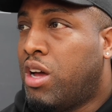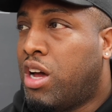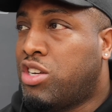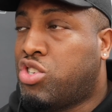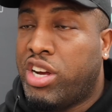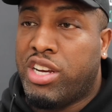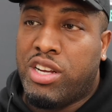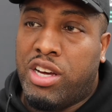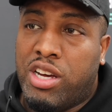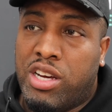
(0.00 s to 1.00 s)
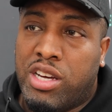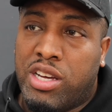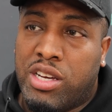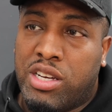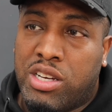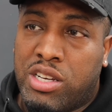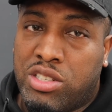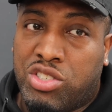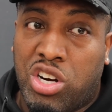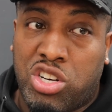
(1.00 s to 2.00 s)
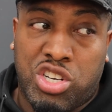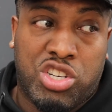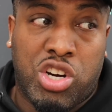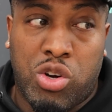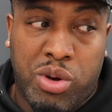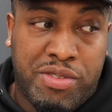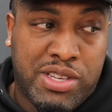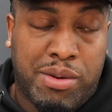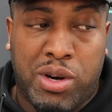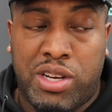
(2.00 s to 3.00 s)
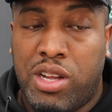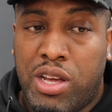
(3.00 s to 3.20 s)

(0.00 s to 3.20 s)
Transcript: a joint uh, juncture show with someone,